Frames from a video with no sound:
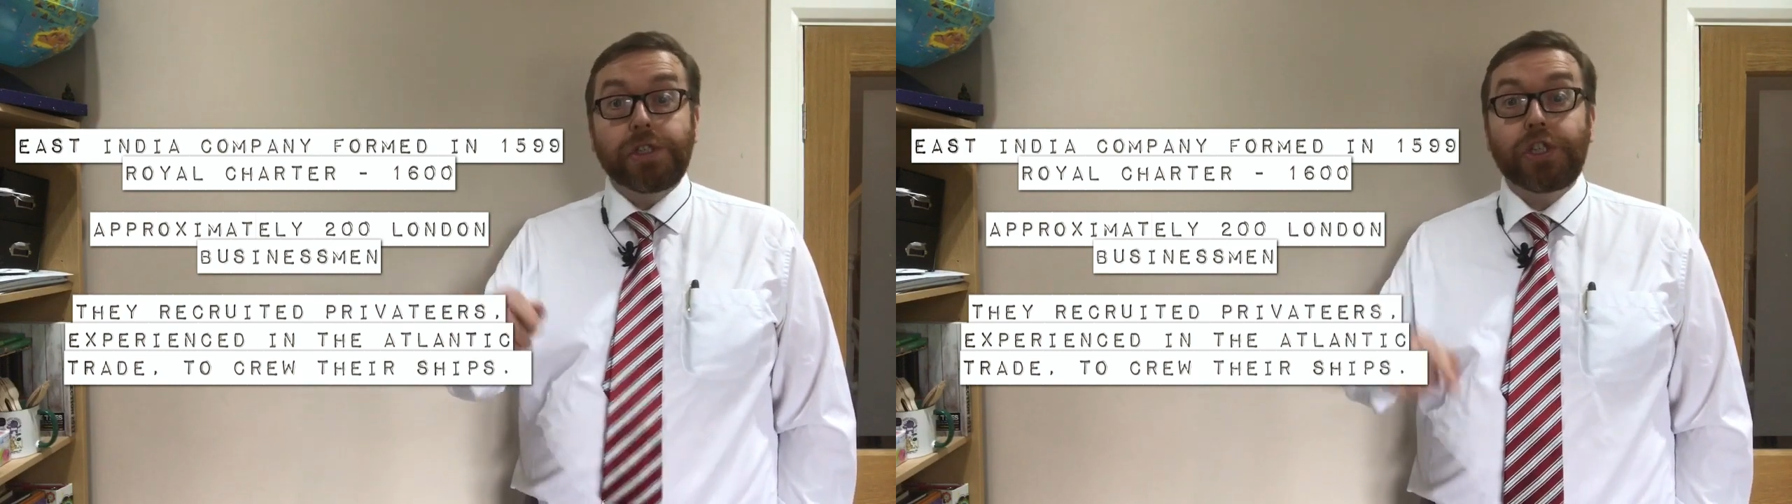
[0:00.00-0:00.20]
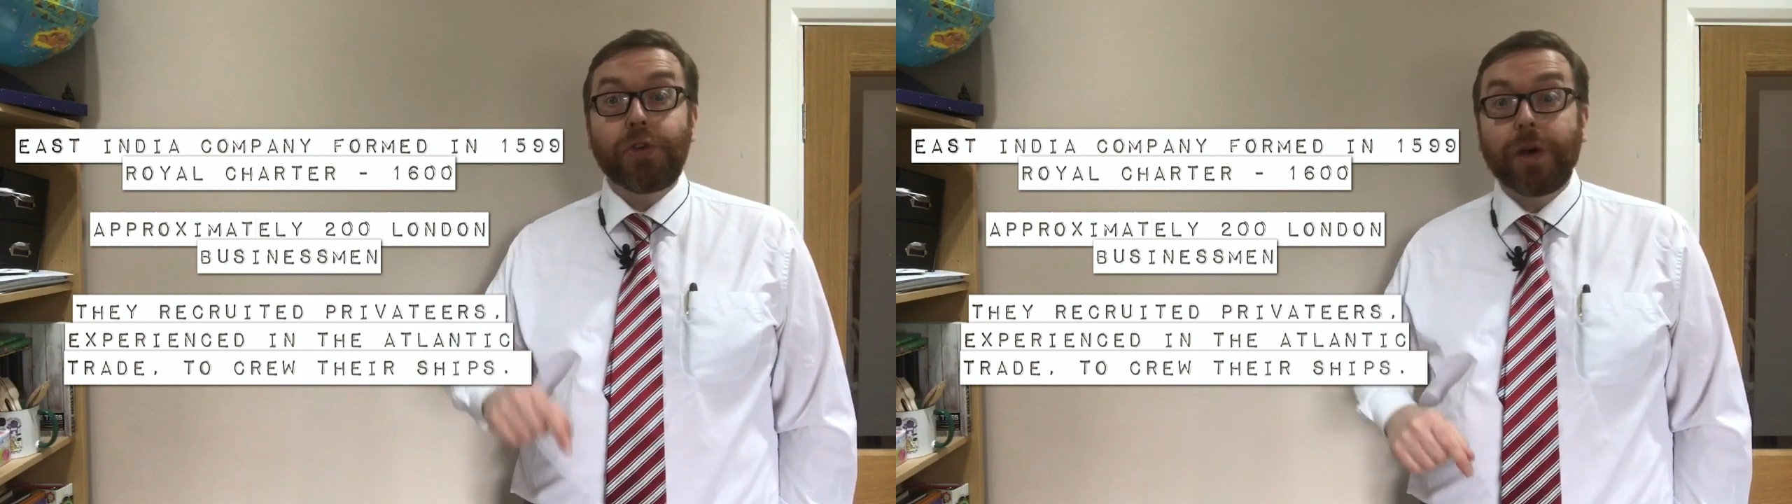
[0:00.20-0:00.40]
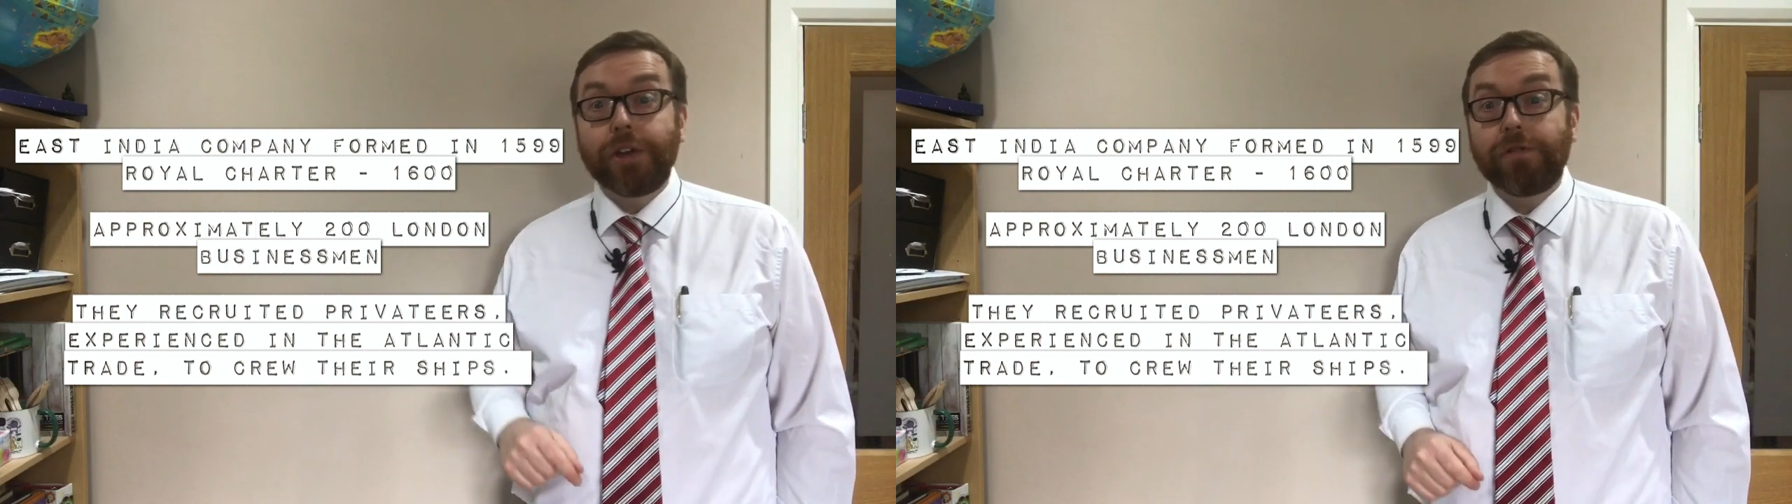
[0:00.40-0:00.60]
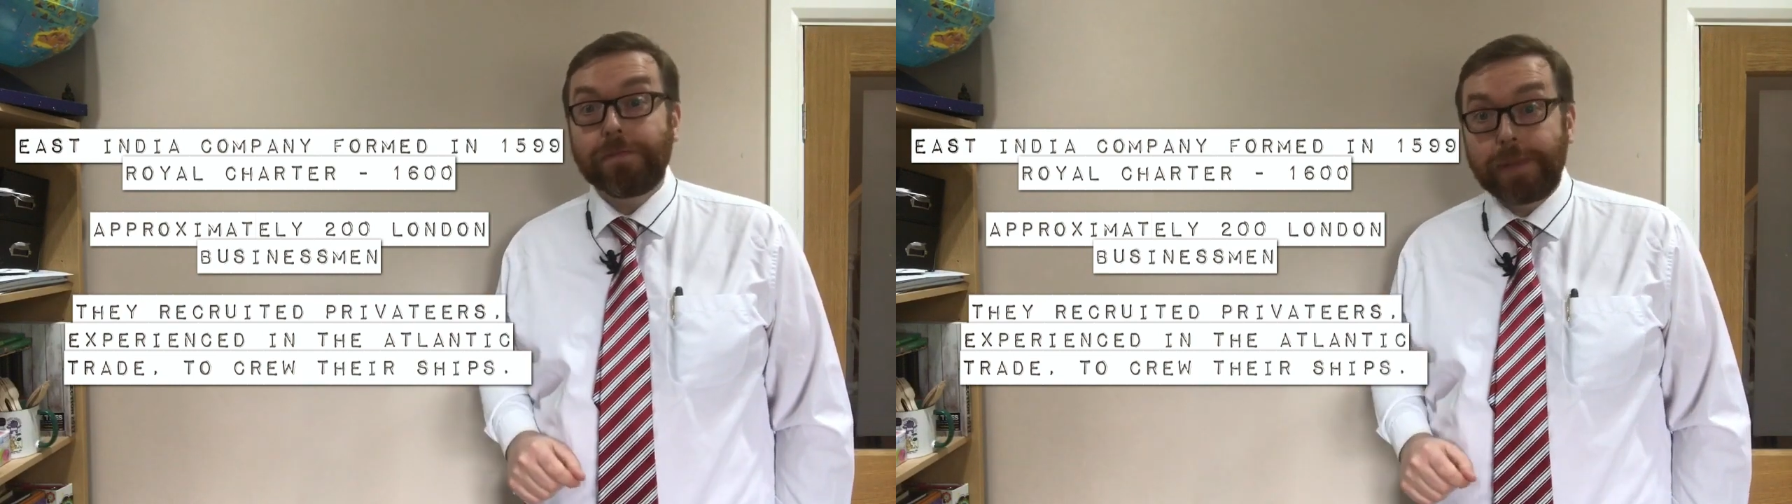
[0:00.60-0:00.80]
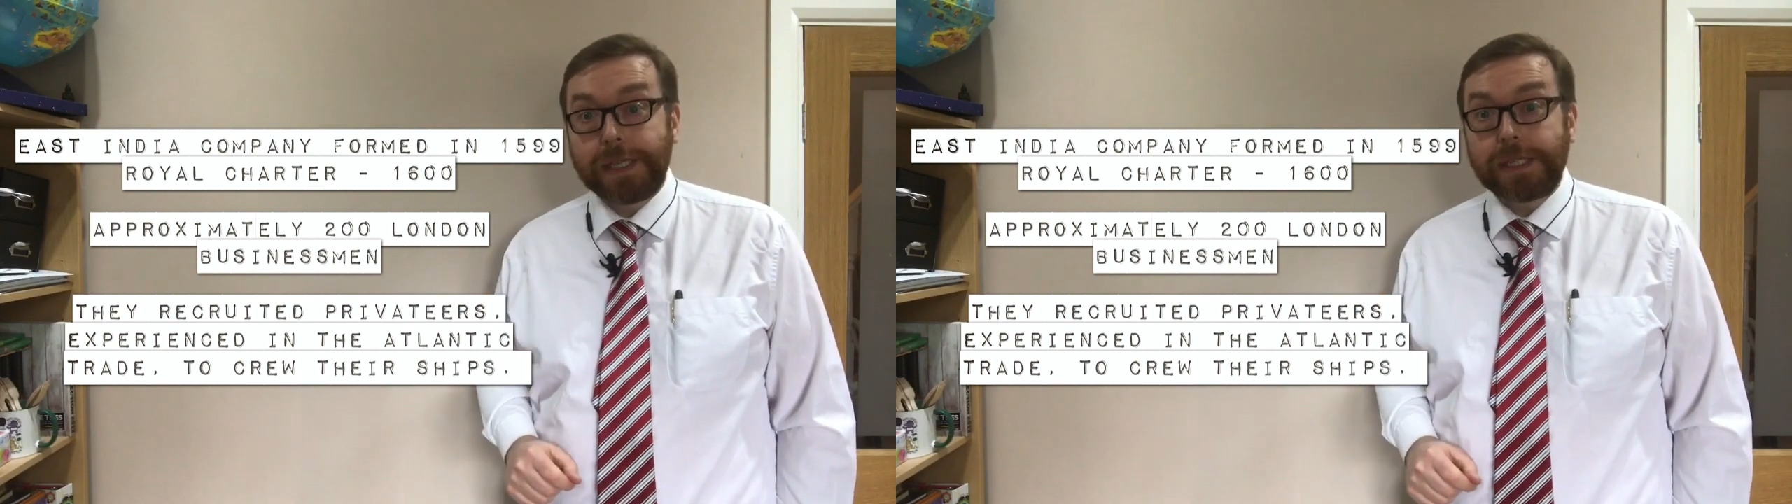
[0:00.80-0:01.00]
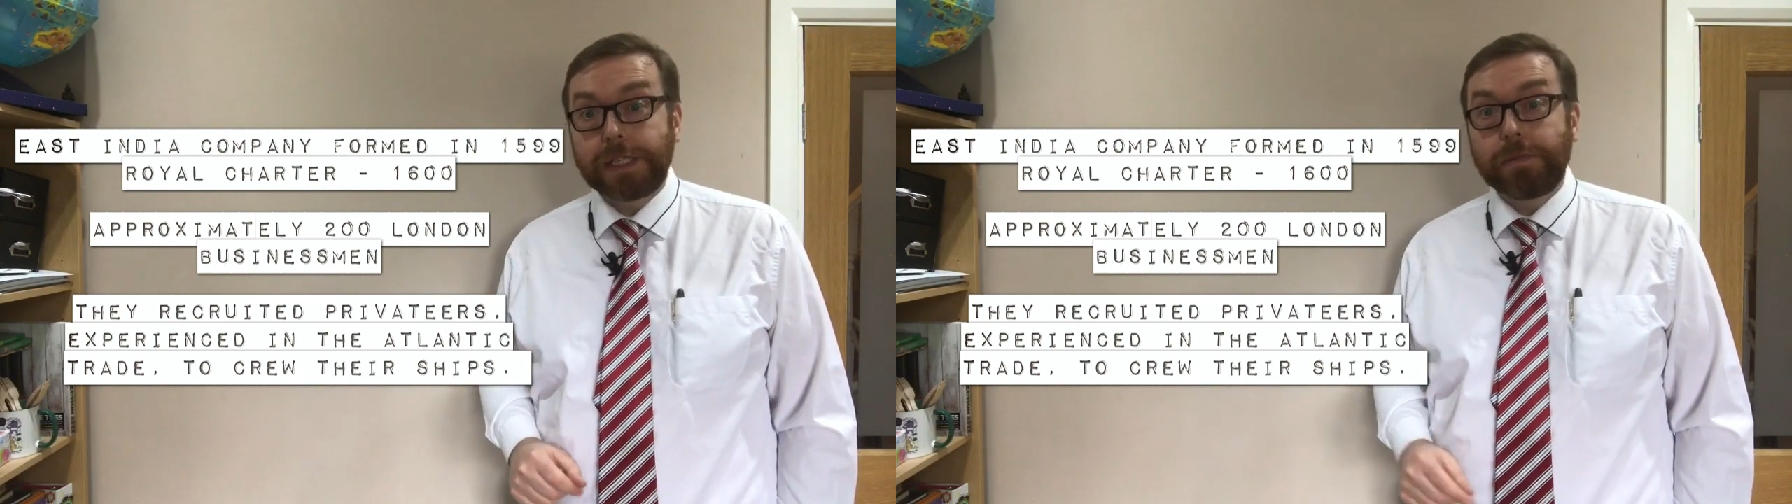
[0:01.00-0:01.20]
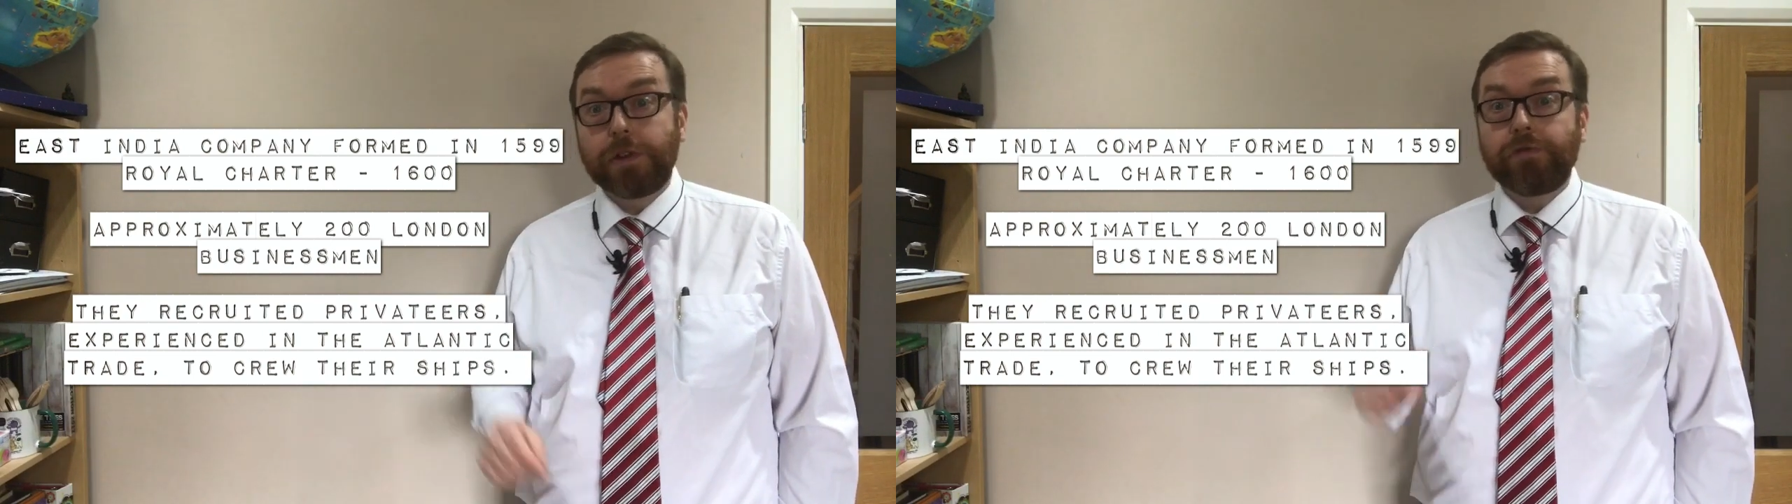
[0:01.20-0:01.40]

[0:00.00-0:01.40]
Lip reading: 200 businessmen